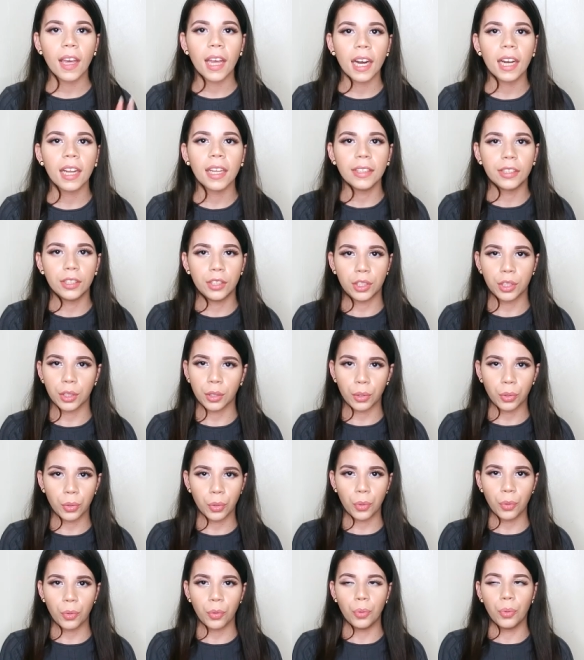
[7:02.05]
that I
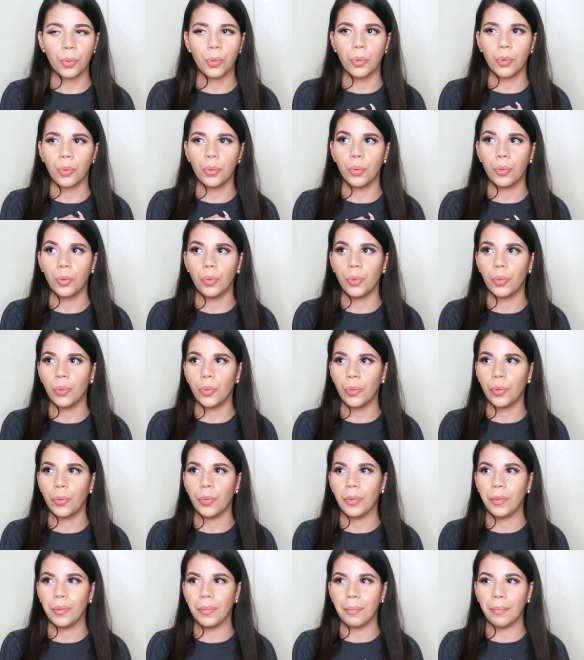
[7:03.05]
do
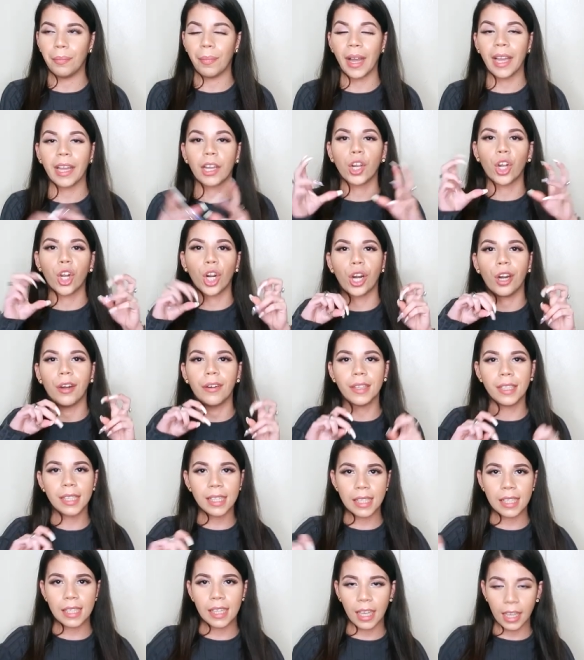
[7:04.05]
my
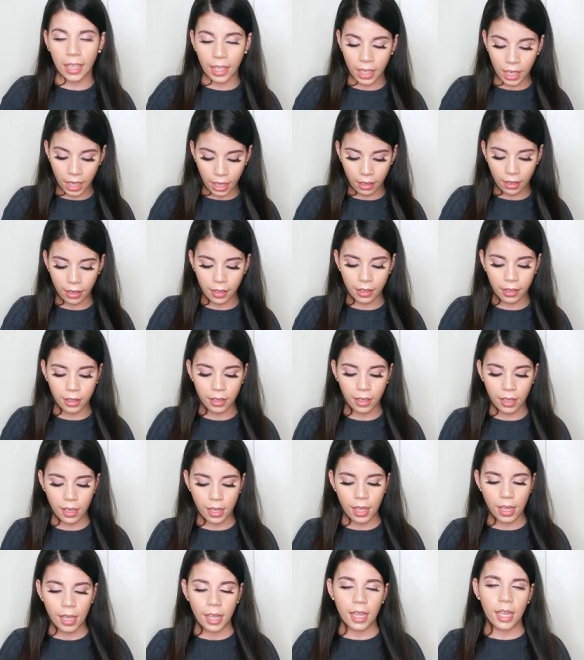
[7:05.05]
current skincare
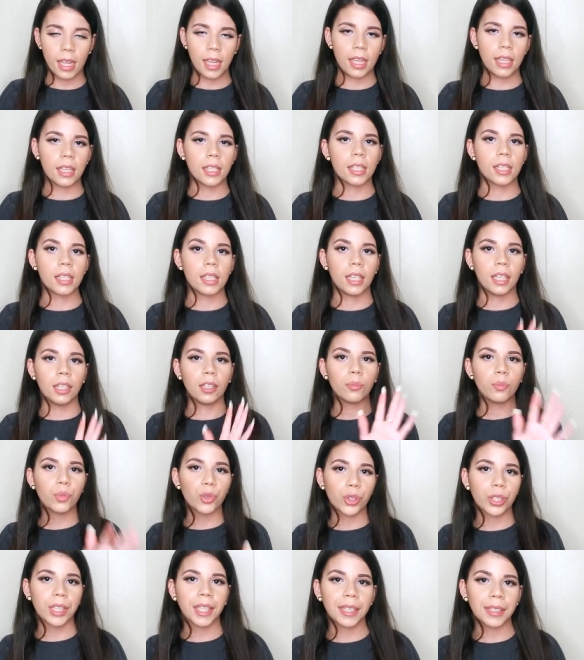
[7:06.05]
is in the
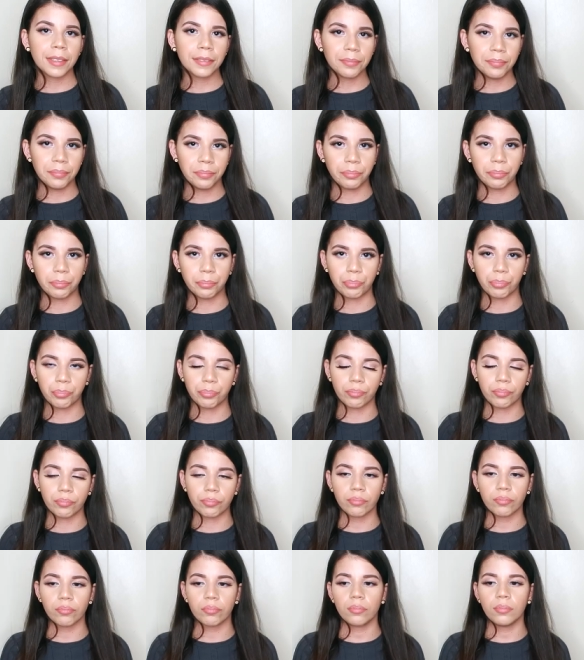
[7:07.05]
morning,
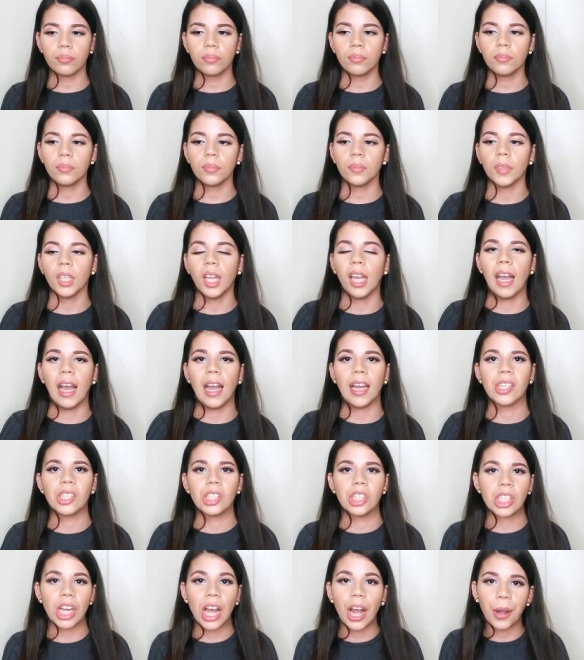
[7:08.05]
I
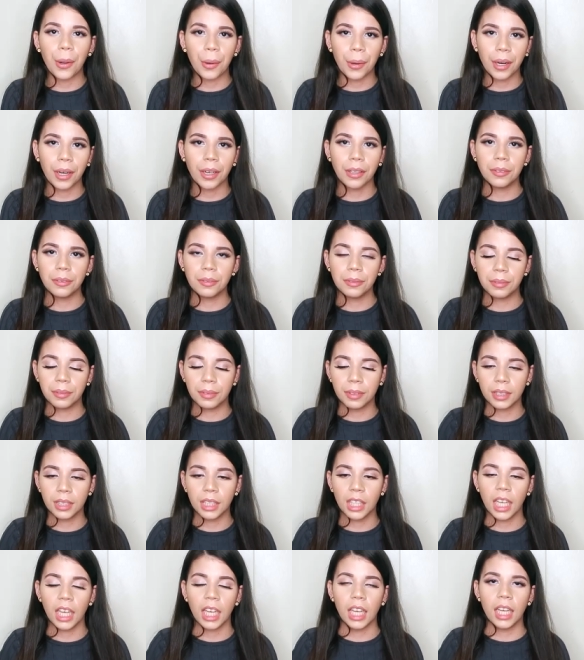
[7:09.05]
shower,
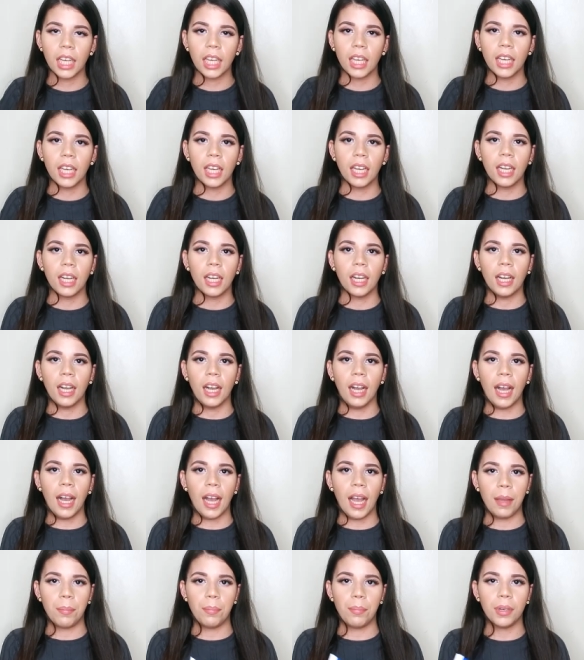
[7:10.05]

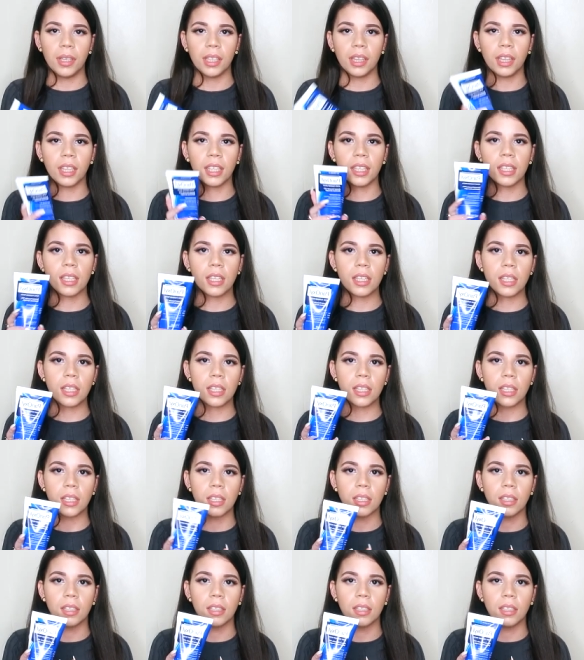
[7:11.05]
I put this
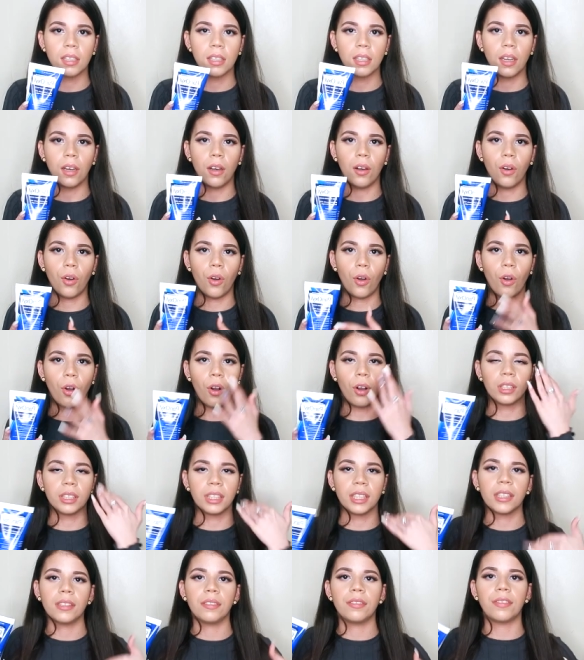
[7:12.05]

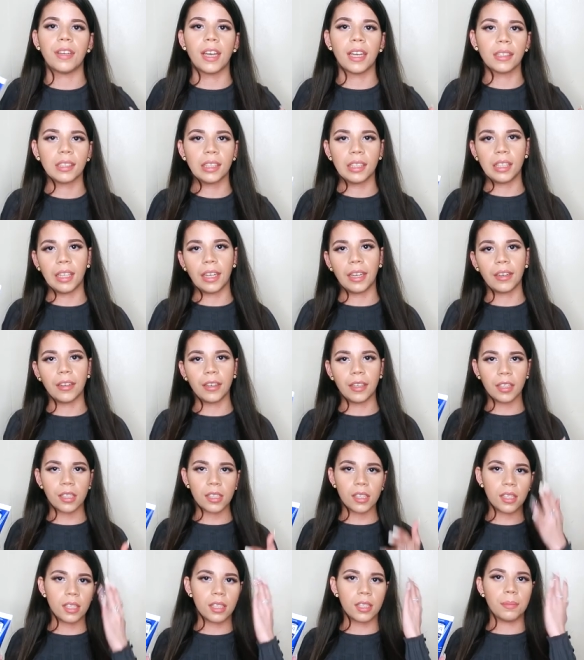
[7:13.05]
on the affected
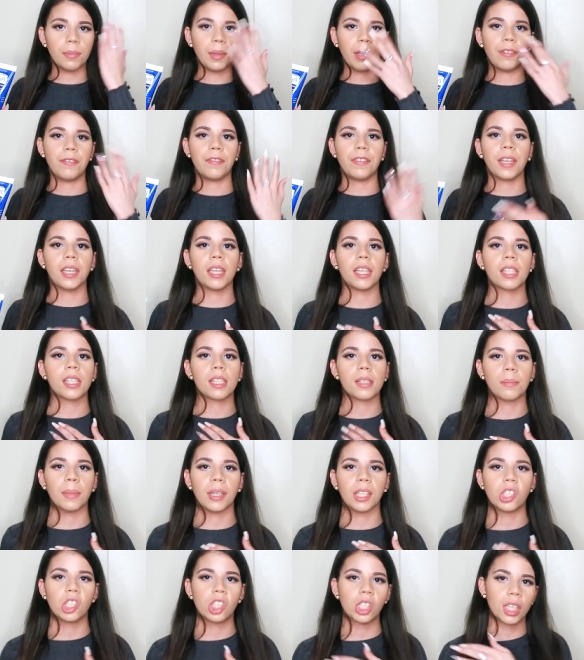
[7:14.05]
areas, my face,
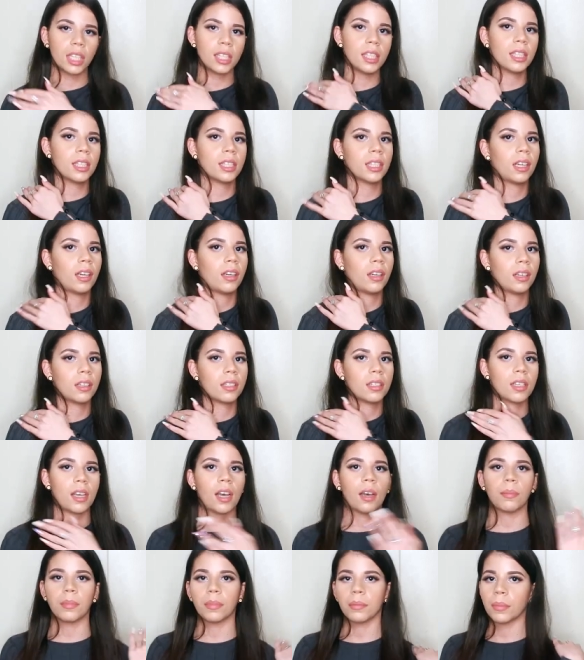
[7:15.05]
my chest, and the
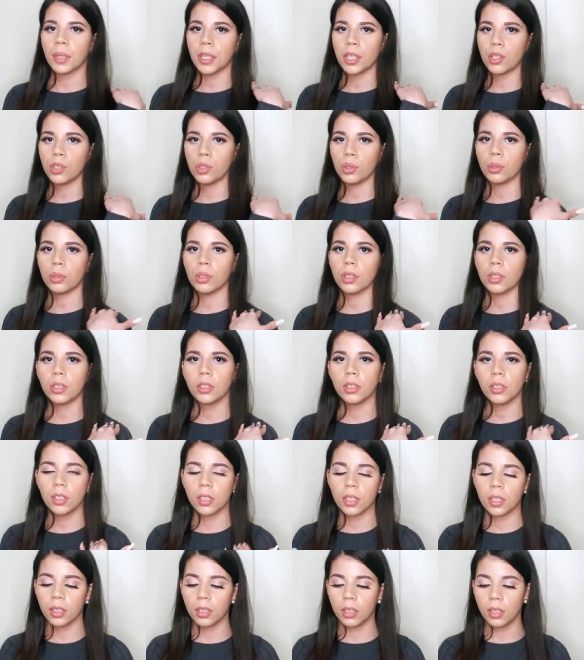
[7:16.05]
top of my
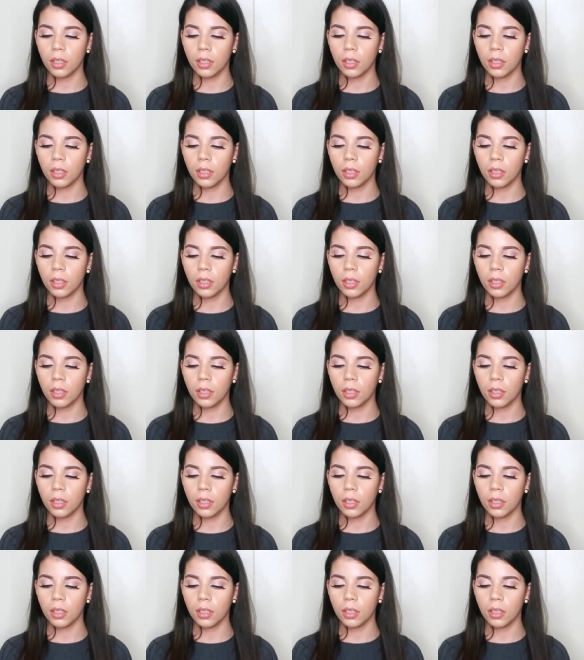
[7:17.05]
shoulders.